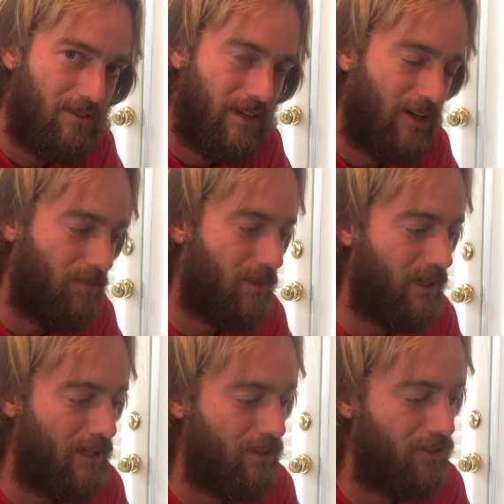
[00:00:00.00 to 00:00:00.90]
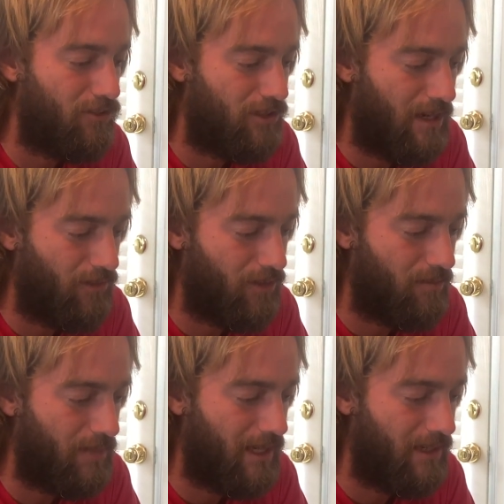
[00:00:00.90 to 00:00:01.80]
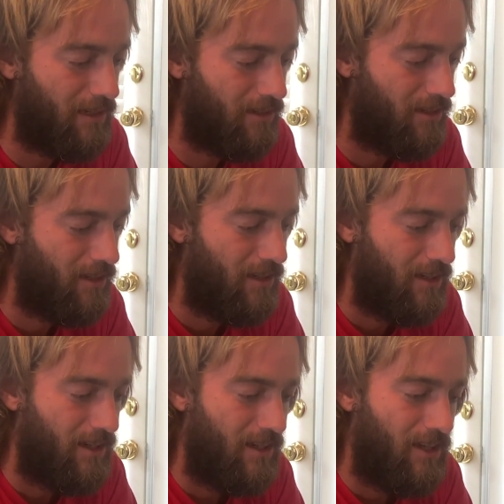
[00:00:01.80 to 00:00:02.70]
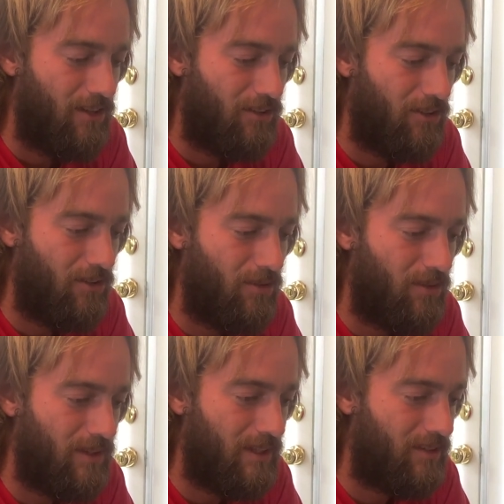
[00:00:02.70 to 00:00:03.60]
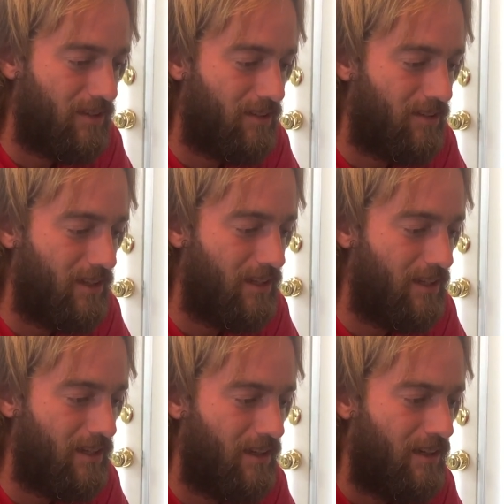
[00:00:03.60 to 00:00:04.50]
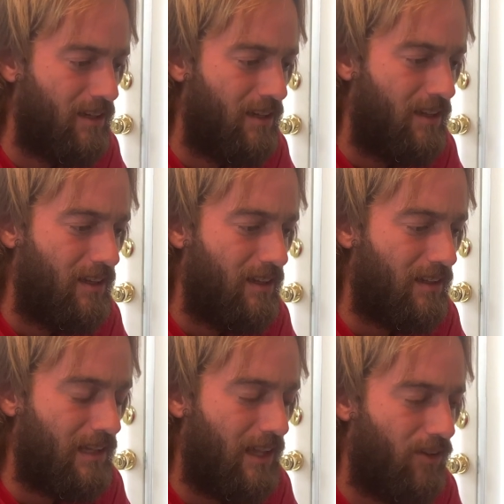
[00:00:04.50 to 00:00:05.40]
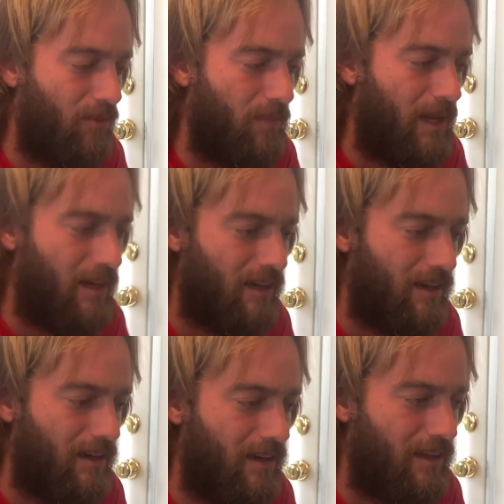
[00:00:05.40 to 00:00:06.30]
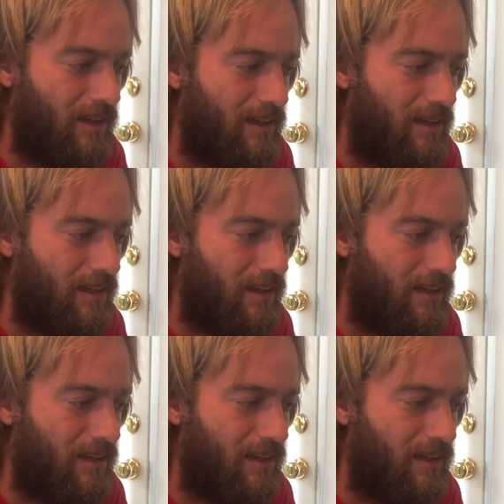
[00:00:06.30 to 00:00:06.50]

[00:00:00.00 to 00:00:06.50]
airplane travel companion. So this is the Leatherman